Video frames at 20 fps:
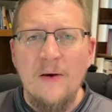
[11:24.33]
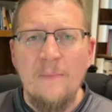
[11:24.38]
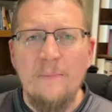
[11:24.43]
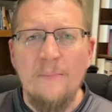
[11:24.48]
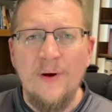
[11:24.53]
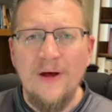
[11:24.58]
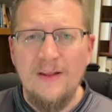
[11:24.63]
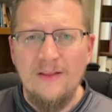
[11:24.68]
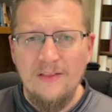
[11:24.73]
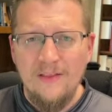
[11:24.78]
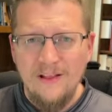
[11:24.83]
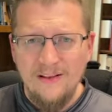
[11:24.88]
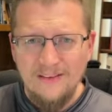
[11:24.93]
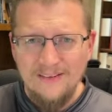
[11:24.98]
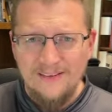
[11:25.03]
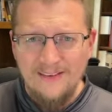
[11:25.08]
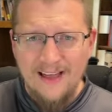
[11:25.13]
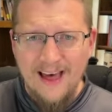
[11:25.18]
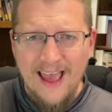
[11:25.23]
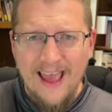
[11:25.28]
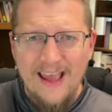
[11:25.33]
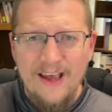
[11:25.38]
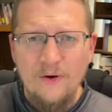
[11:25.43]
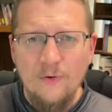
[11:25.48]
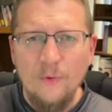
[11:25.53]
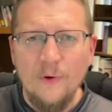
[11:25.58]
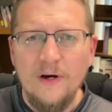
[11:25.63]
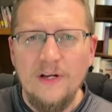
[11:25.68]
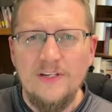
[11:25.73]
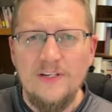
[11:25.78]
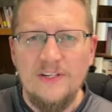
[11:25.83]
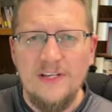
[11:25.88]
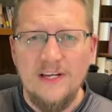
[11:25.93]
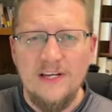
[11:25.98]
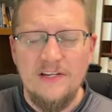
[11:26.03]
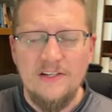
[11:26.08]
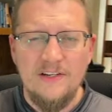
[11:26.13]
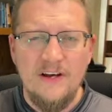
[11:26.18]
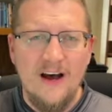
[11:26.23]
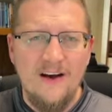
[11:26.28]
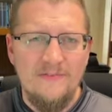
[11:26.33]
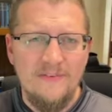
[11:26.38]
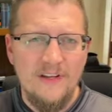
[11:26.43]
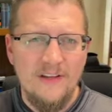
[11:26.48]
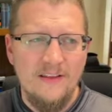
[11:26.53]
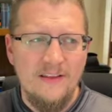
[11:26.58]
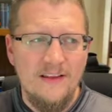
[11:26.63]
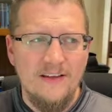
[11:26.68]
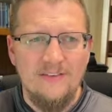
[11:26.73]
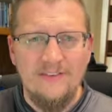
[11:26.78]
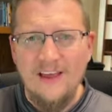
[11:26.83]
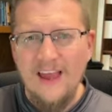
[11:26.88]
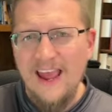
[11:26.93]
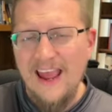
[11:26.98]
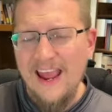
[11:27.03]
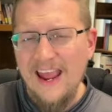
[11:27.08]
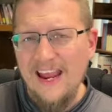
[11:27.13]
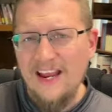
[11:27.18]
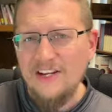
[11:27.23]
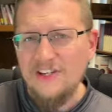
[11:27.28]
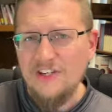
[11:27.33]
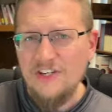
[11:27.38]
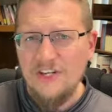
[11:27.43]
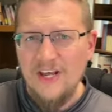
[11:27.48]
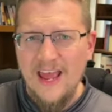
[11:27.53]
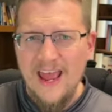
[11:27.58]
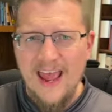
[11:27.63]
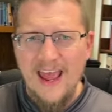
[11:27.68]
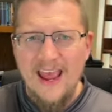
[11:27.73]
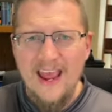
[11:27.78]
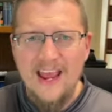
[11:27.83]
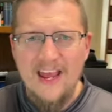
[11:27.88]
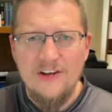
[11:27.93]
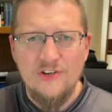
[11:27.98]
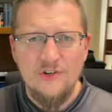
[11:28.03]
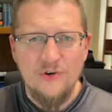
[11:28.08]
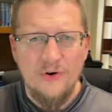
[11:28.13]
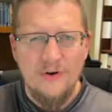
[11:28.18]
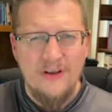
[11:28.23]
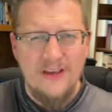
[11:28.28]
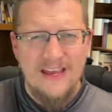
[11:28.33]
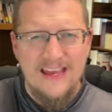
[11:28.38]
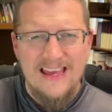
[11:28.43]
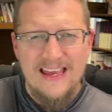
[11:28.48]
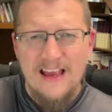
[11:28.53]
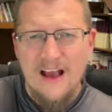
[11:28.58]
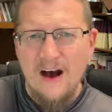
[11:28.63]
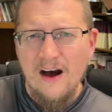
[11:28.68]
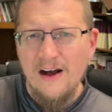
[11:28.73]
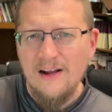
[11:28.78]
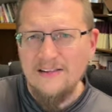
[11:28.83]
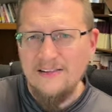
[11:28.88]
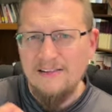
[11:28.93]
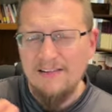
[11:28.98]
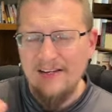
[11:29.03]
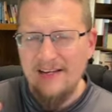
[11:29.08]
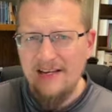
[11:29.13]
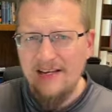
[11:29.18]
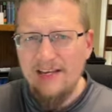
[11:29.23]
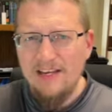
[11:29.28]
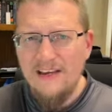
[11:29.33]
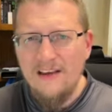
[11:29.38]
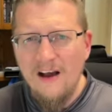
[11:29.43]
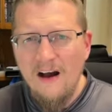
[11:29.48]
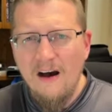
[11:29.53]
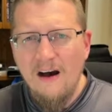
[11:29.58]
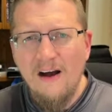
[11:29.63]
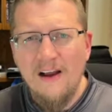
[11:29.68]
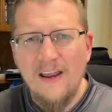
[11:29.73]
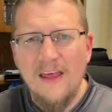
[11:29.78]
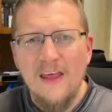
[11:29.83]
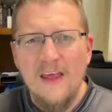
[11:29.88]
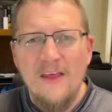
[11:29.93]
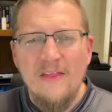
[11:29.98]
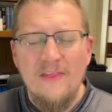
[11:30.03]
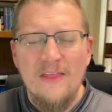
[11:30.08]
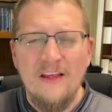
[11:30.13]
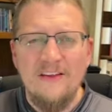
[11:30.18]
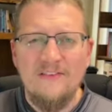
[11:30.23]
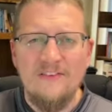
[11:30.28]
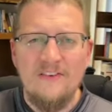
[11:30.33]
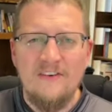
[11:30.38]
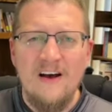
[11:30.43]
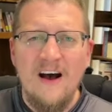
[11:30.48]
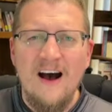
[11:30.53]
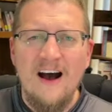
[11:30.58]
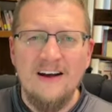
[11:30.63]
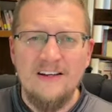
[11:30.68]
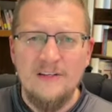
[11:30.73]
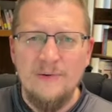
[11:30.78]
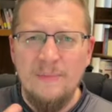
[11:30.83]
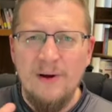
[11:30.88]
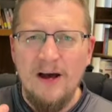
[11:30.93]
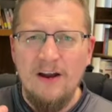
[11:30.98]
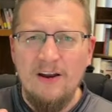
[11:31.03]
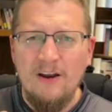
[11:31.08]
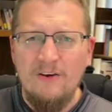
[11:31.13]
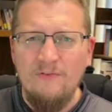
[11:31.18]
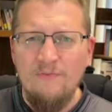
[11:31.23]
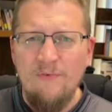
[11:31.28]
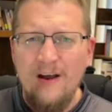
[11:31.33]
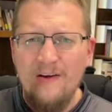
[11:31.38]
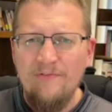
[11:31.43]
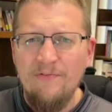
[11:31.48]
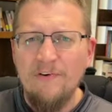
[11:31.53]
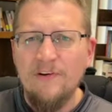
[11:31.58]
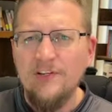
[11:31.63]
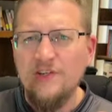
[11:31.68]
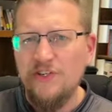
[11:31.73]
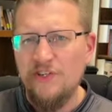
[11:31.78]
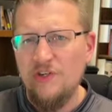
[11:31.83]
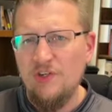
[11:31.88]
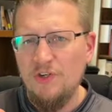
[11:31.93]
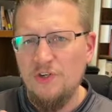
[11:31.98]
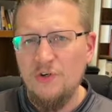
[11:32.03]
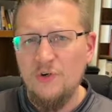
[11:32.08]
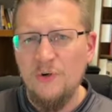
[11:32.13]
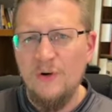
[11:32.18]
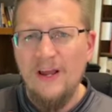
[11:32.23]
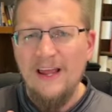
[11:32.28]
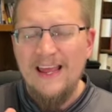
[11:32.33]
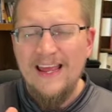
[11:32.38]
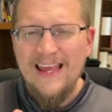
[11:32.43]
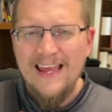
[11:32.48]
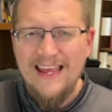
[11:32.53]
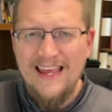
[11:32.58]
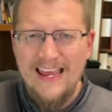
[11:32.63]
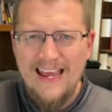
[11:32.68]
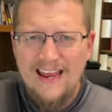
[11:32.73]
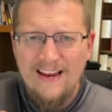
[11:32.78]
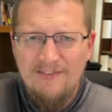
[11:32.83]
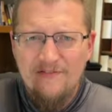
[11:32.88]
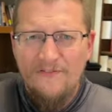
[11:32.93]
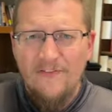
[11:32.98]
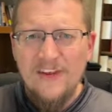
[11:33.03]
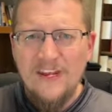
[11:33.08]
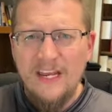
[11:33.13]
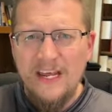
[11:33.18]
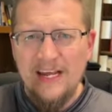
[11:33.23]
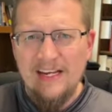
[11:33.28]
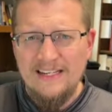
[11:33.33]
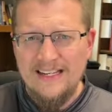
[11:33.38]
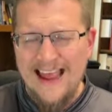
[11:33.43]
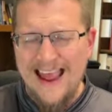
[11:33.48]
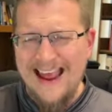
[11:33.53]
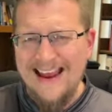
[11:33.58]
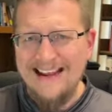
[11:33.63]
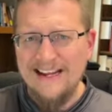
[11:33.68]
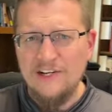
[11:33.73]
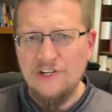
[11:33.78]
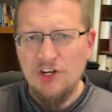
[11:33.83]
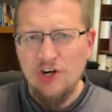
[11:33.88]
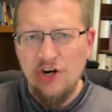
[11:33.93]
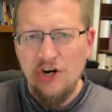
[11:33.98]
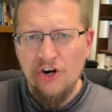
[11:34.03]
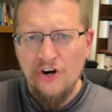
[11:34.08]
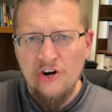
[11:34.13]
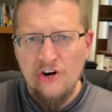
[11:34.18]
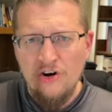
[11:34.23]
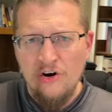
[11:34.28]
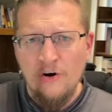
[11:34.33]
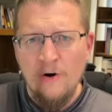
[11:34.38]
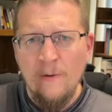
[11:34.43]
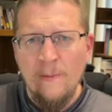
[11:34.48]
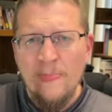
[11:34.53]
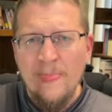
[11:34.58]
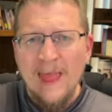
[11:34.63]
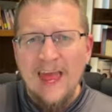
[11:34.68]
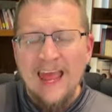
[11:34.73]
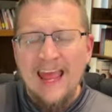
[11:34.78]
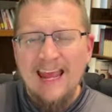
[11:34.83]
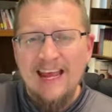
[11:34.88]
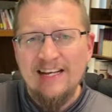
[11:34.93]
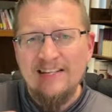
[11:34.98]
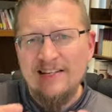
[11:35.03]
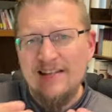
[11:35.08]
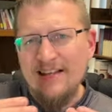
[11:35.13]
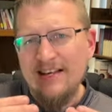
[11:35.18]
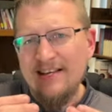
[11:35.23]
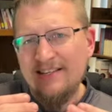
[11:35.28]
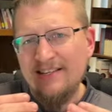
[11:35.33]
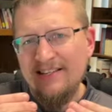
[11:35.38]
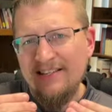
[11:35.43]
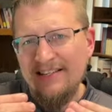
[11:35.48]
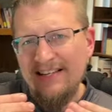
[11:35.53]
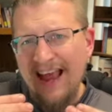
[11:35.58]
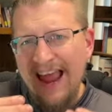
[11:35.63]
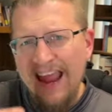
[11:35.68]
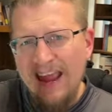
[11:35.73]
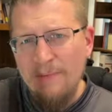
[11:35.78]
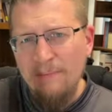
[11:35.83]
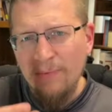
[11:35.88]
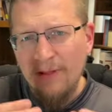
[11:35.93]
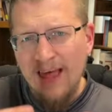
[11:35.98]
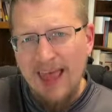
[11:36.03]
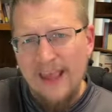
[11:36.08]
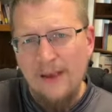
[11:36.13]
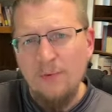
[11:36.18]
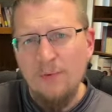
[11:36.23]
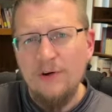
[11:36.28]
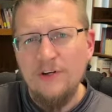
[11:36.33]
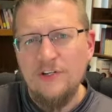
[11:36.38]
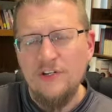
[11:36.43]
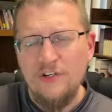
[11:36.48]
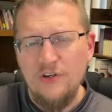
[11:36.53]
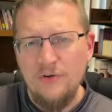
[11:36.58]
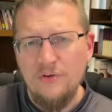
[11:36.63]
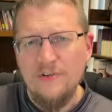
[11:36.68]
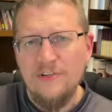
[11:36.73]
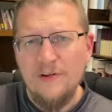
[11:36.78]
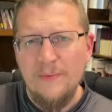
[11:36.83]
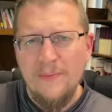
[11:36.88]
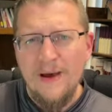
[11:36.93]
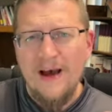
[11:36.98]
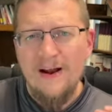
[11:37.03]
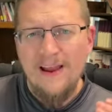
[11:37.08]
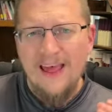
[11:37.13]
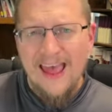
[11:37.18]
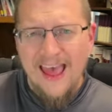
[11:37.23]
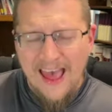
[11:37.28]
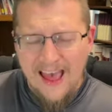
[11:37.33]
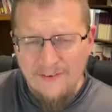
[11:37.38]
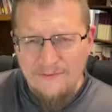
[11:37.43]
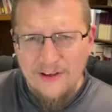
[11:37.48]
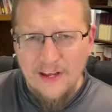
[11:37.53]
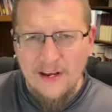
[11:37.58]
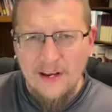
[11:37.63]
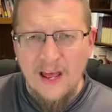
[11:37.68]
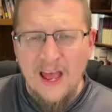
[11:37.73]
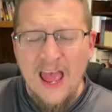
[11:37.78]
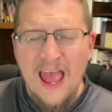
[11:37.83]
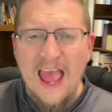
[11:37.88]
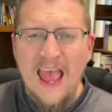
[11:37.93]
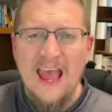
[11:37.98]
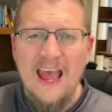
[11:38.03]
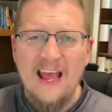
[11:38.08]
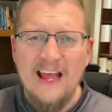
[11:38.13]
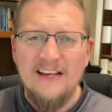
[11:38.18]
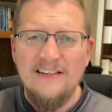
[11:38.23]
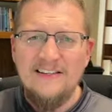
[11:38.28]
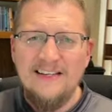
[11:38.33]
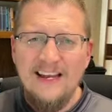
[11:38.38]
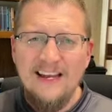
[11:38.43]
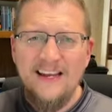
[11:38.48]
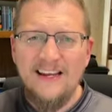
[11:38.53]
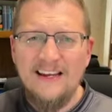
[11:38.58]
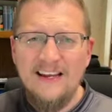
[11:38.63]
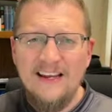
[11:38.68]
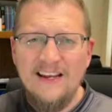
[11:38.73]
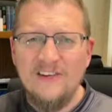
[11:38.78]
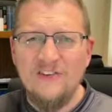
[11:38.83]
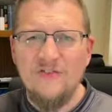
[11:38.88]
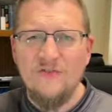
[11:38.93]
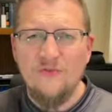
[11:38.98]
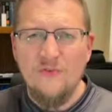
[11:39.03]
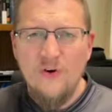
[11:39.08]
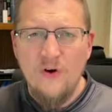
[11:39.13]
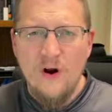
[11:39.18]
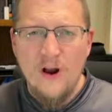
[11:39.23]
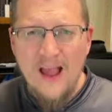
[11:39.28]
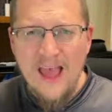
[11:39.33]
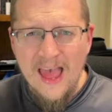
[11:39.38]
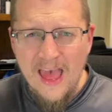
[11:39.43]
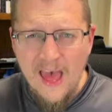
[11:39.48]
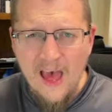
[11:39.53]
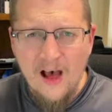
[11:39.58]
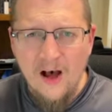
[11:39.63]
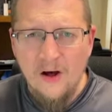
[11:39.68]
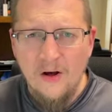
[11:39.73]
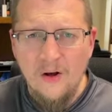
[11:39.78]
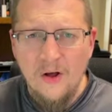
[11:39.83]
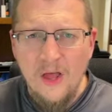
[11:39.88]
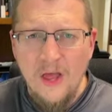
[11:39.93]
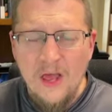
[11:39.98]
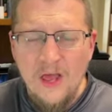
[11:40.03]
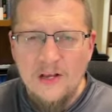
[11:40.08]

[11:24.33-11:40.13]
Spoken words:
but the language that is often this age to age or eon to eon that's talked about in reference to infinite and eternal is the same language used about heaven as it is for hell.